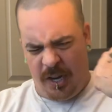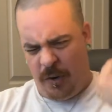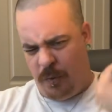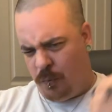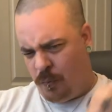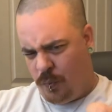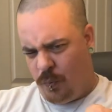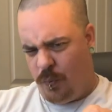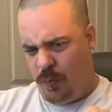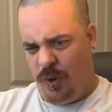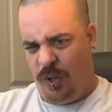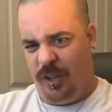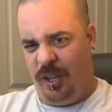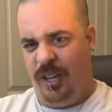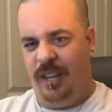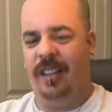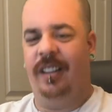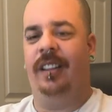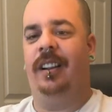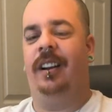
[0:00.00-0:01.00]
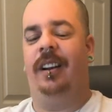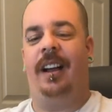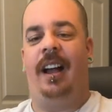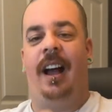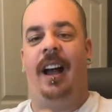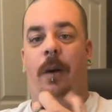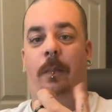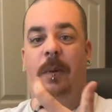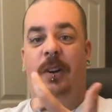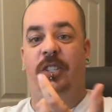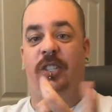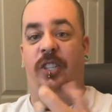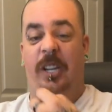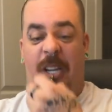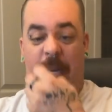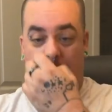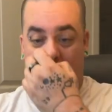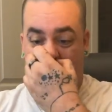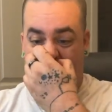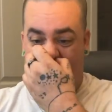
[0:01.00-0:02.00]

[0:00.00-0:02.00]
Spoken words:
get really in there to how much she can